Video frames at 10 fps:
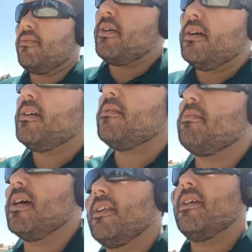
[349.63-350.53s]

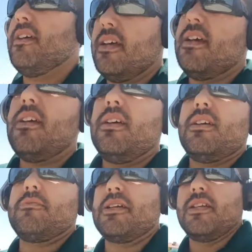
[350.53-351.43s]
But,
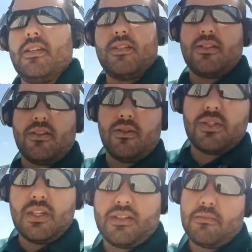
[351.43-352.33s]
I mean, it's a closed
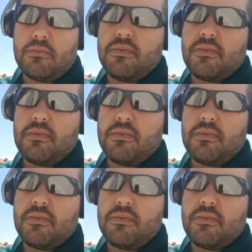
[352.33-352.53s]
system.